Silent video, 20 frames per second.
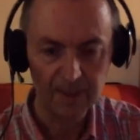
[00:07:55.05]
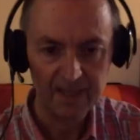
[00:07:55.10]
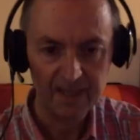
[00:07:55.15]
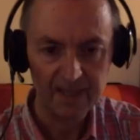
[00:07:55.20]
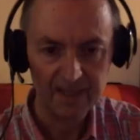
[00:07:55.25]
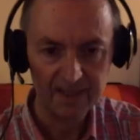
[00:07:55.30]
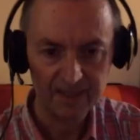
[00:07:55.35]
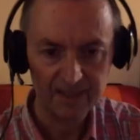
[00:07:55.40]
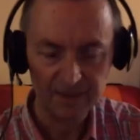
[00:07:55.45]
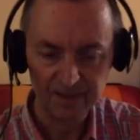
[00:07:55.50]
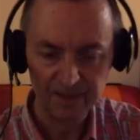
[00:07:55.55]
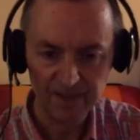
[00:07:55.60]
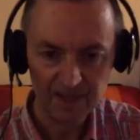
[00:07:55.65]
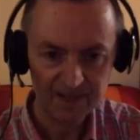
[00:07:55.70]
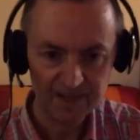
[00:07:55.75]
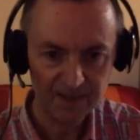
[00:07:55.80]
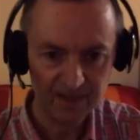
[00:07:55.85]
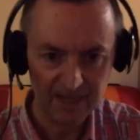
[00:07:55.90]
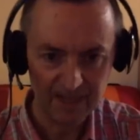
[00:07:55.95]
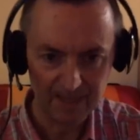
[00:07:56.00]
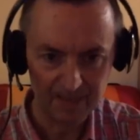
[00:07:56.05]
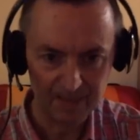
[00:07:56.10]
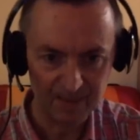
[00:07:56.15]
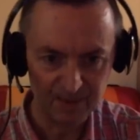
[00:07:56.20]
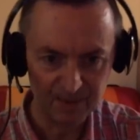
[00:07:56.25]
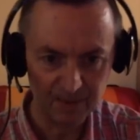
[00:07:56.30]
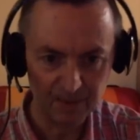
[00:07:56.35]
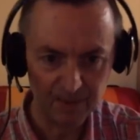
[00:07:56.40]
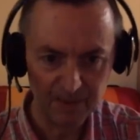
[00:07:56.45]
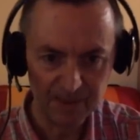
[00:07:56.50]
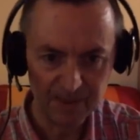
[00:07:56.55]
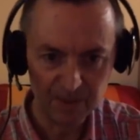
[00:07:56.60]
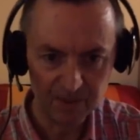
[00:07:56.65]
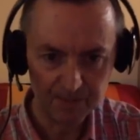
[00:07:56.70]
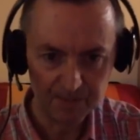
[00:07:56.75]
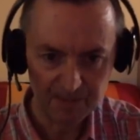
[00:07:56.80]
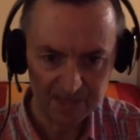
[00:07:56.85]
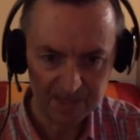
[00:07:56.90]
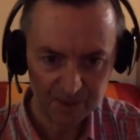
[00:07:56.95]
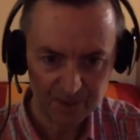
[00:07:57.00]
it doesn't happen because
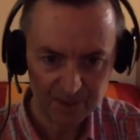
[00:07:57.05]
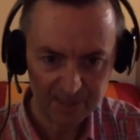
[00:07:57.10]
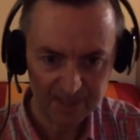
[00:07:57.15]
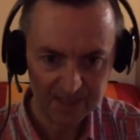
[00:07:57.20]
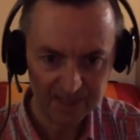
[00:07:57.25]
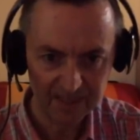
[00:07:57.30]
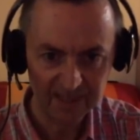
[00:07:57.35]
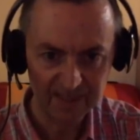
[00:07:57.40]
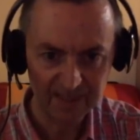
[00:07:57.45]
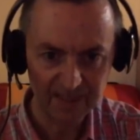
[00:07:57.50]
Patrick